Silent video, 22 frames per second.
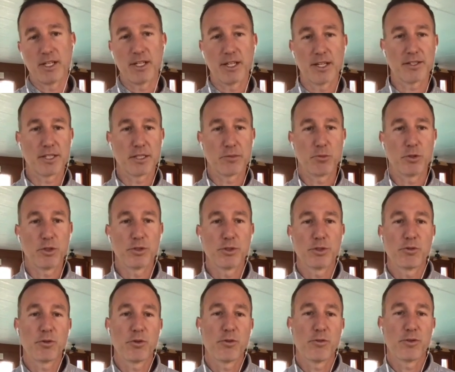He says, We'll
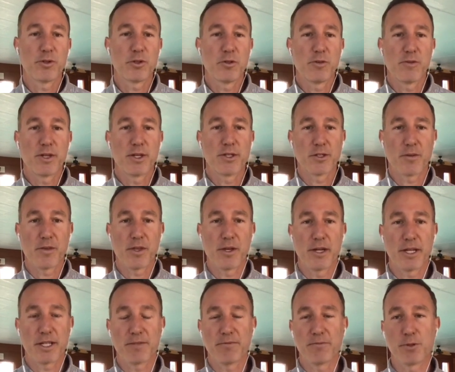do a review of these over the
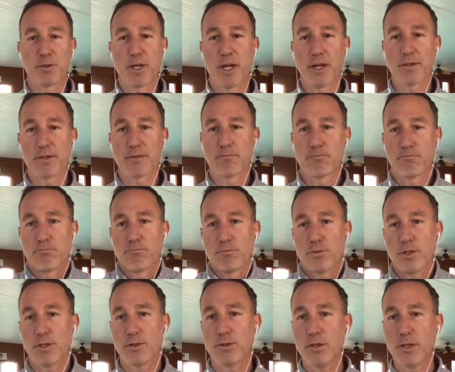next few days.
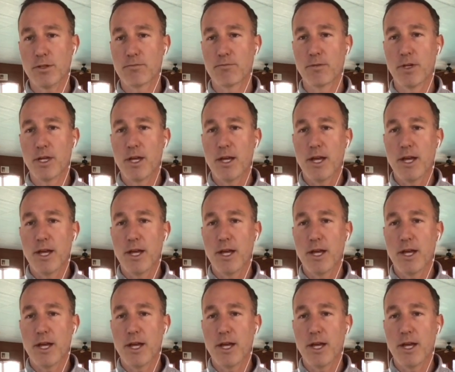So that's good.